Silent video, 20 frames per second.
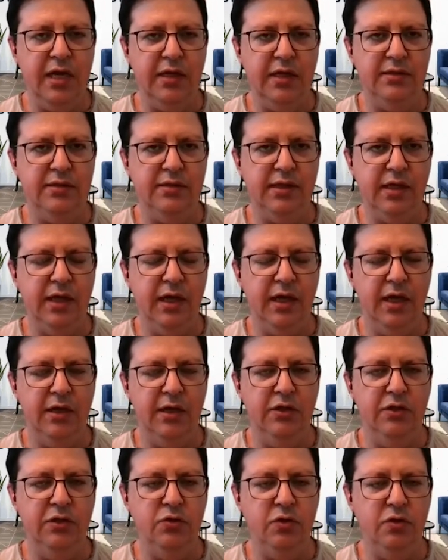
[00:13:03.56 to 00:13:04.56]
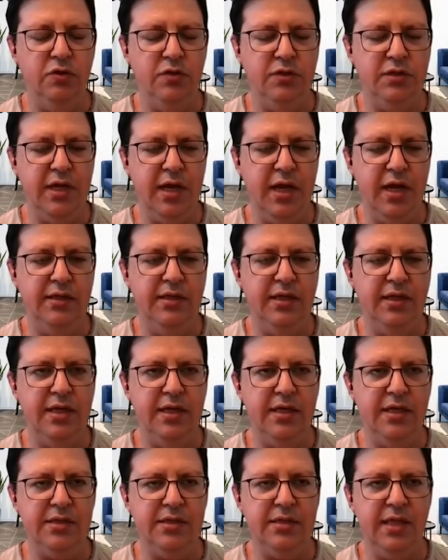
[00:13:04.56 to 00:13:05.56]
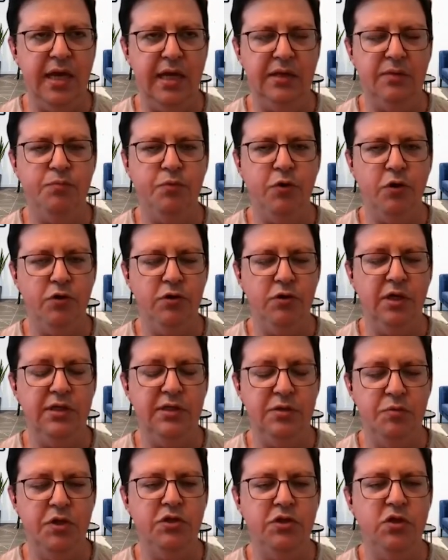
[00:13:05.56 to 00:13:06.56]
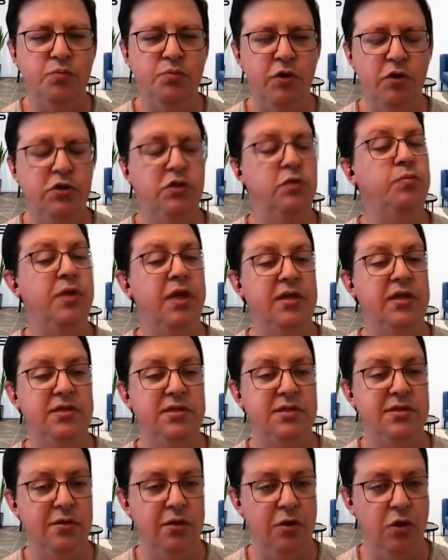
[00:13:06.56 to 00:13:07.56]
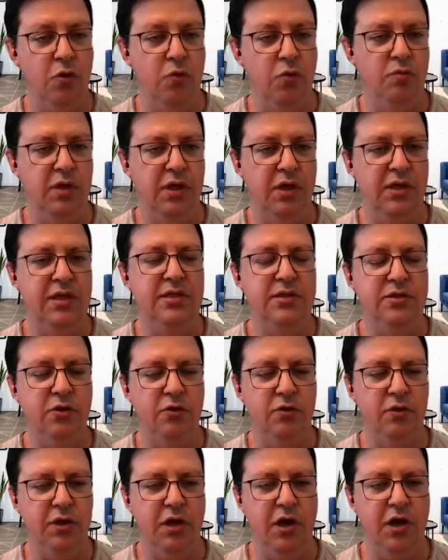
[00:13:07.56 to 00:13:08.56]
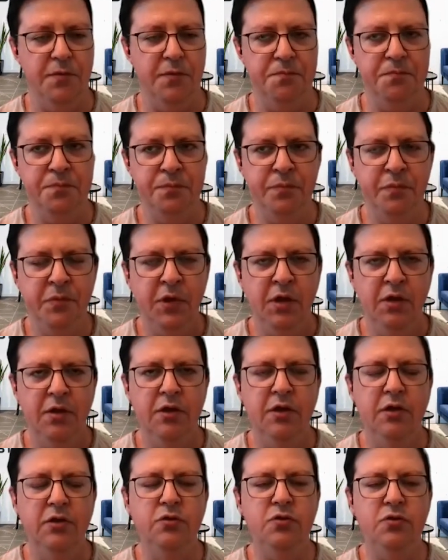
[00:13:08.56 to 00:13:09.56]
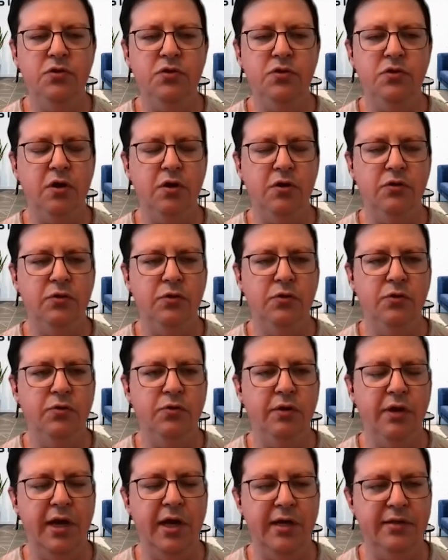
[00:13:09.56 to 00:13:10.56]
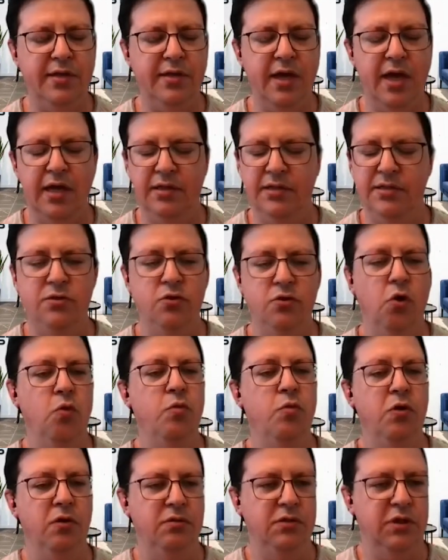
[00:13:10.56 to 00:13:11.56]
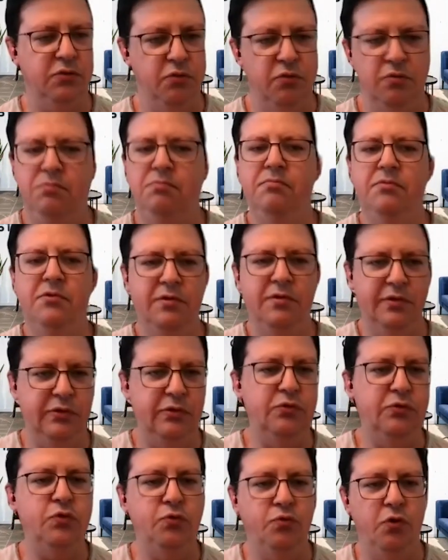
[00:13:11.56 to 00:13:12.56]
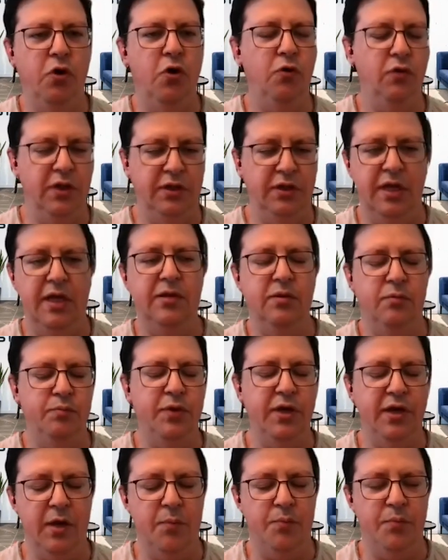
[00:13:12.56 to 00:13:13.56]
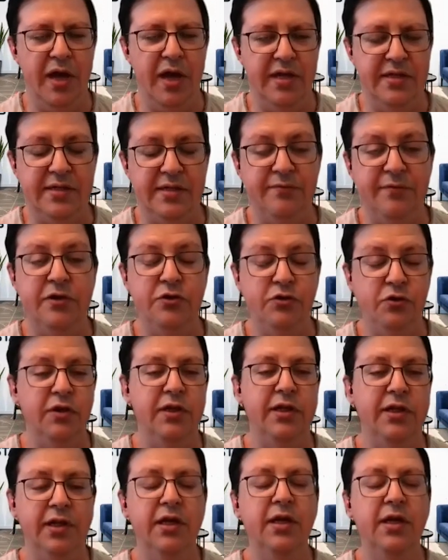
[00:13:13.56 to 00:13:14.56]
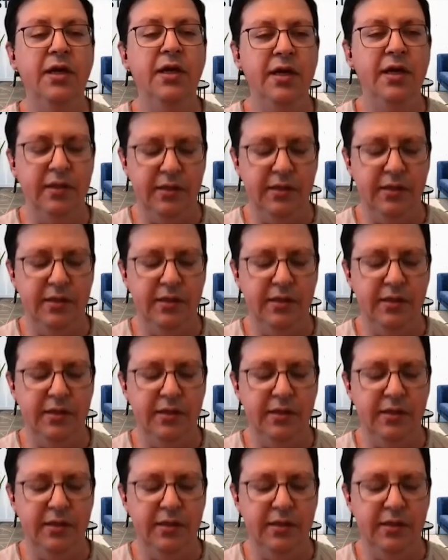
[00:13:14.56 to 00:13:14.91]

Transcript: that uh, you need to understand is that part, as you mentioned, party play is slow, at least early on. You need to start to create that snowball that will yeah. need it to roll and, and pick up pace eventually